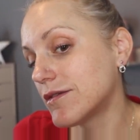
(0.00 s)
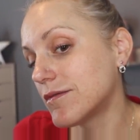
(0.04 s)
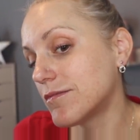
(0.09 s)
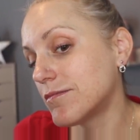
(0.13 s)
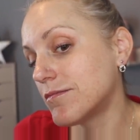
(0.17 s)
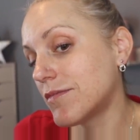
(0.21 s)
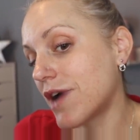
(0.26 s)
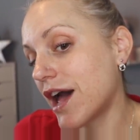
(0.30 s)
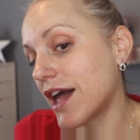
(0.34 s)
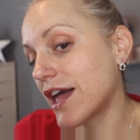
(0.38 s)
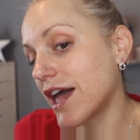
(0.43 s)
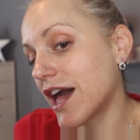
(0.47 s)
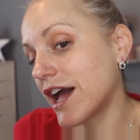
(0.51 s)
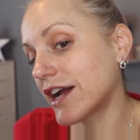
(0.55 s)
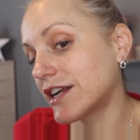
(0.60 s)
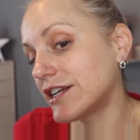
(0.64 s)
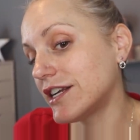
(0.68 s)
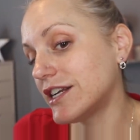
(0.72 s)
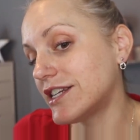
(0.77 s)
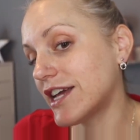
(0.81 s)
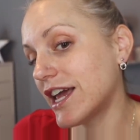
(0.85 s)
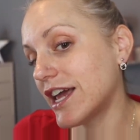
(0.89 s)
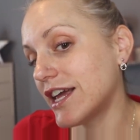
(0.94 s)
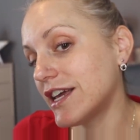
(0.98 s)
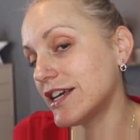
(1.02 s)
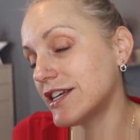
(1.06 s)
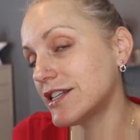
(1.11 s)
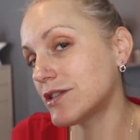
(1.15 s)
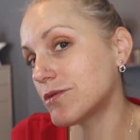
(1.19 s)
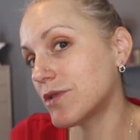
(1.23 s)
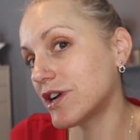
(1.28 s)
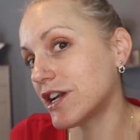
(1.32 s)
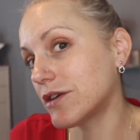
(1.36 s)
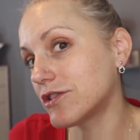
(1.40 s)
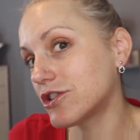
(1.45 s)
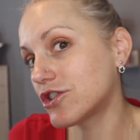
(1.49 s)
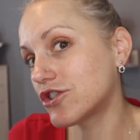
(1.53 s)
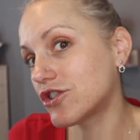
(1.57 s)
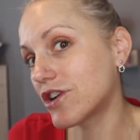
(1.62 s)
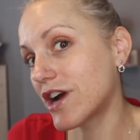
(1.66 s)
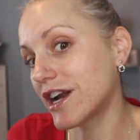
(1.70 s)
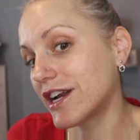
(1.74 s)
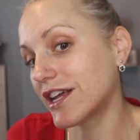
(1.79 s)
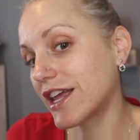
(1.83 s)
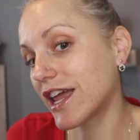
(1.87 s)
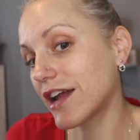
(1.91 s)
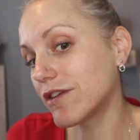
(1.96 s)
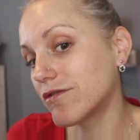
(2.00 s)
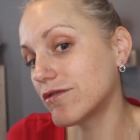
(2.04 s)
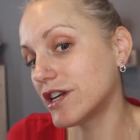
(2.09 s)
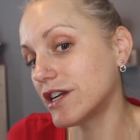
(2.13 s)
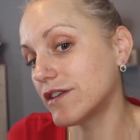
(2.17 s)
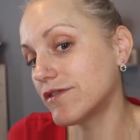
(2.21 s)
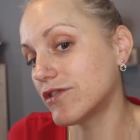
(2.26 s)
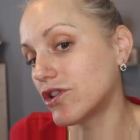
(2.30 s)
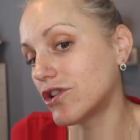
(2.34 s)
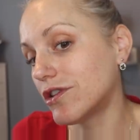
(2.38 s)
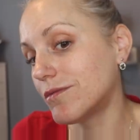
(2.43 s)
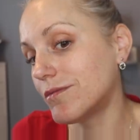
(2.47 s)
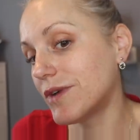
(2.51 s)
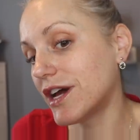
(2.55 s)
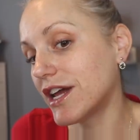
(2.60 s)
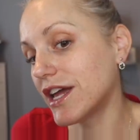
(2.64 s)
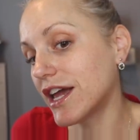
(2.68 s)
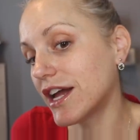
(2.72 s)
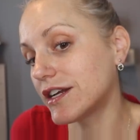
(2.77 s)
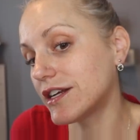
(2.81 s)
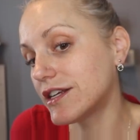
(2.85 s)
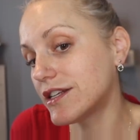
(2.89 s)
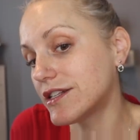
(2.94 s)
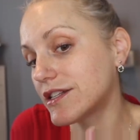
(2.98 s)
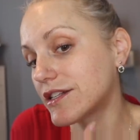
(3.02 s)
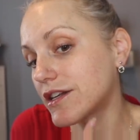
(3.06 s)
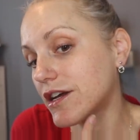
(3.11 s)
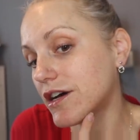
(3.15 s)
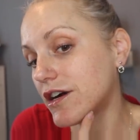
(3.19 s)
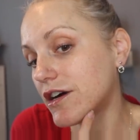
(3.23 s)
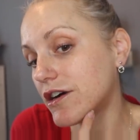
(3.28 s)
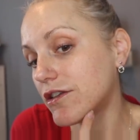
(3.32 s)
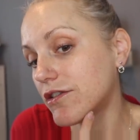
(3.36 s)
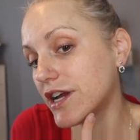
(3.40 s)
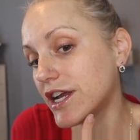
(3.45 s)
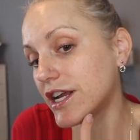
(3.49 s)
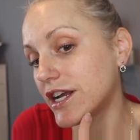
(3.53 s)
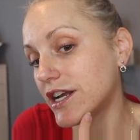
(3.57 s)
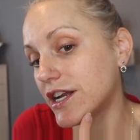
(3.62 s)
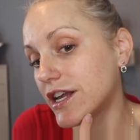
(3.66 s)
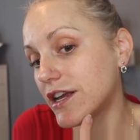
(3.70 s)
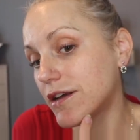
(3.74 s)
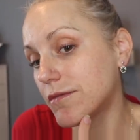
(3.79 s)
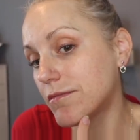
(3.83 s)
my acne days when I was trying to get rid of all my acne scarring.